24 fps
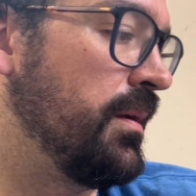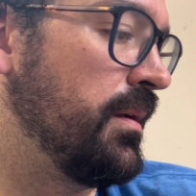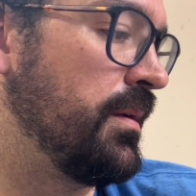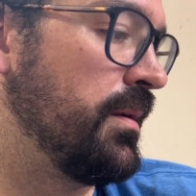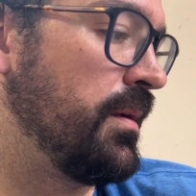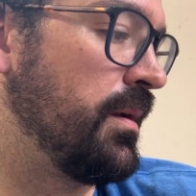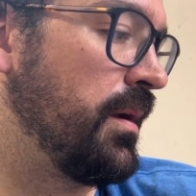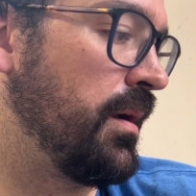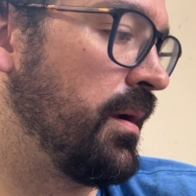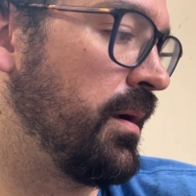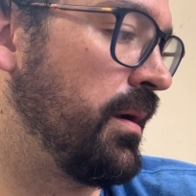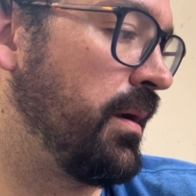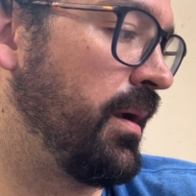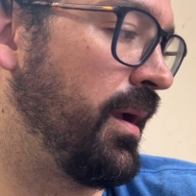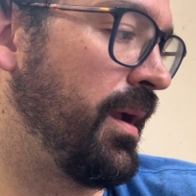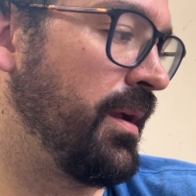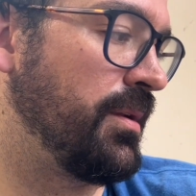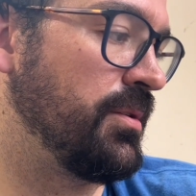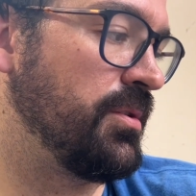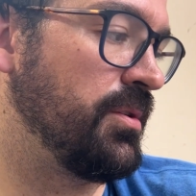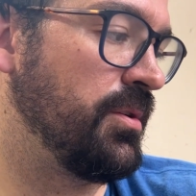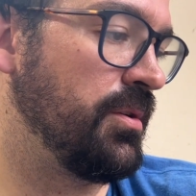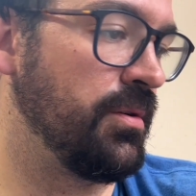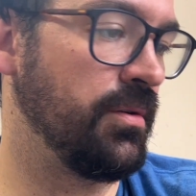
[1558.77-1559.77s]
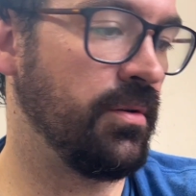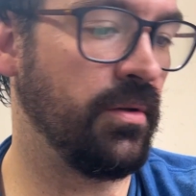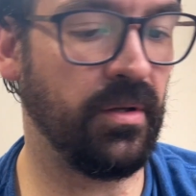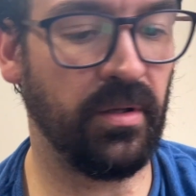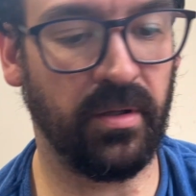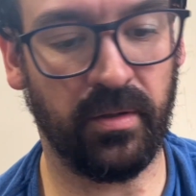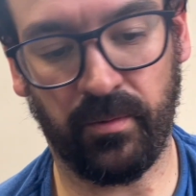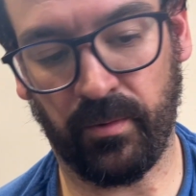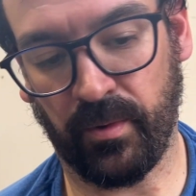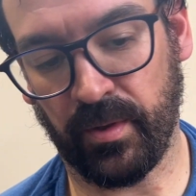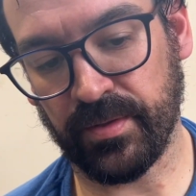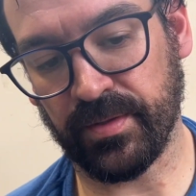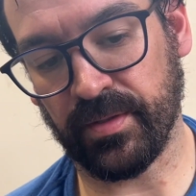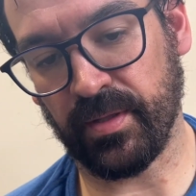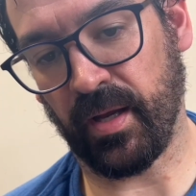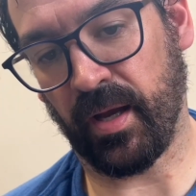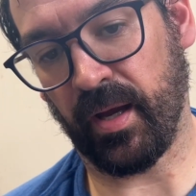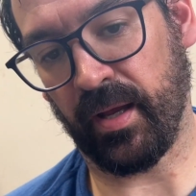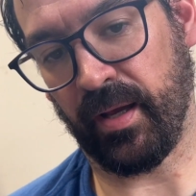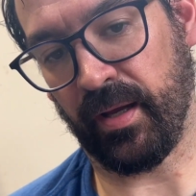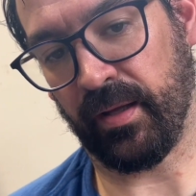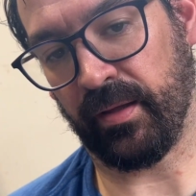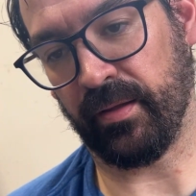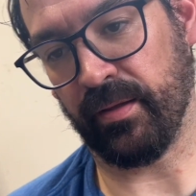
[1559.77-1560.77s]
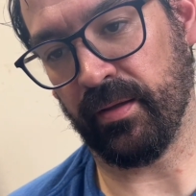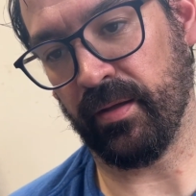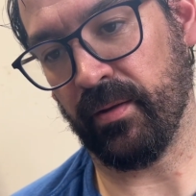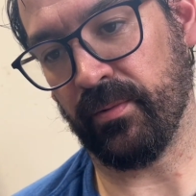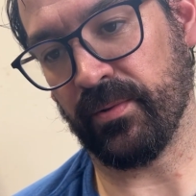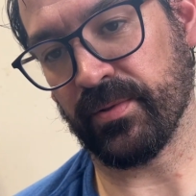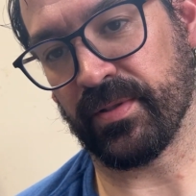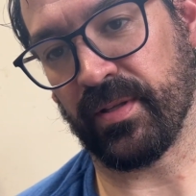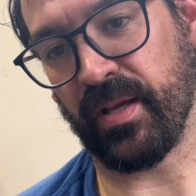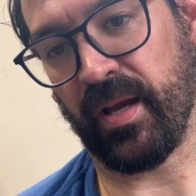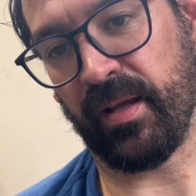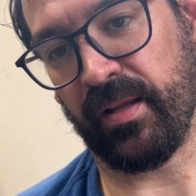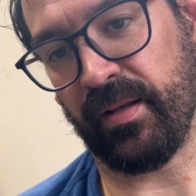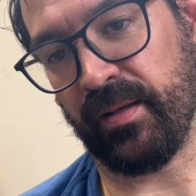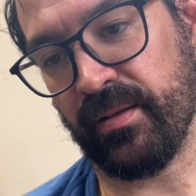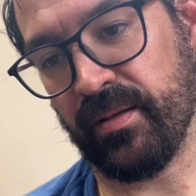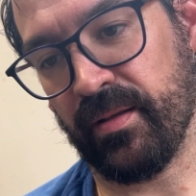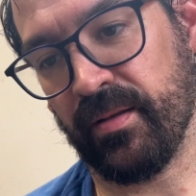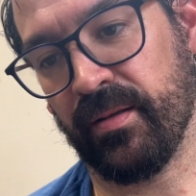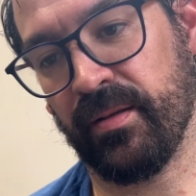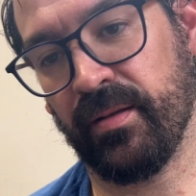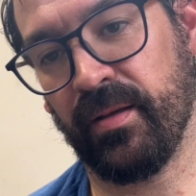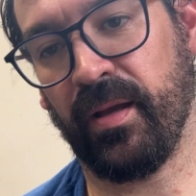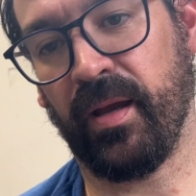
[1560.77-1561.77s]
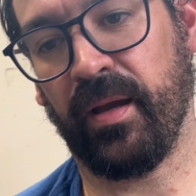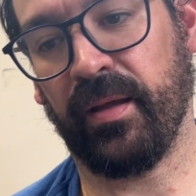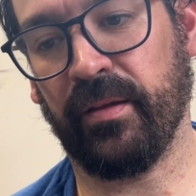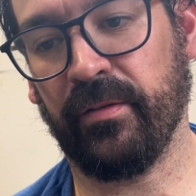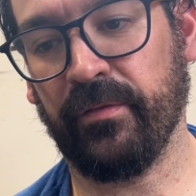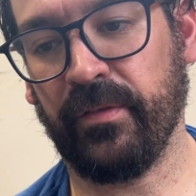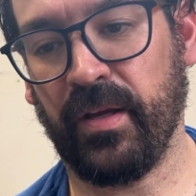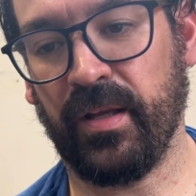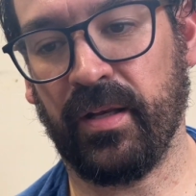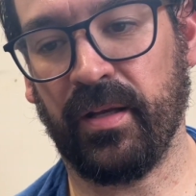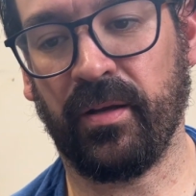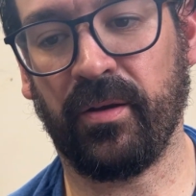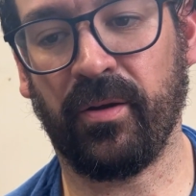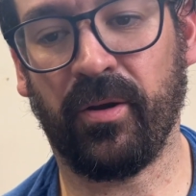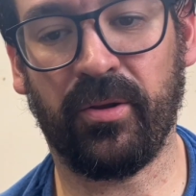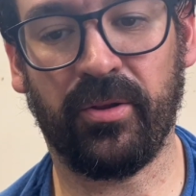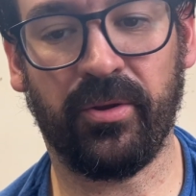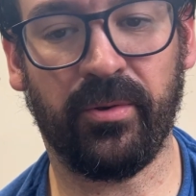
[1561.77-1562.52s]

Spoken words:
it was not elevating all the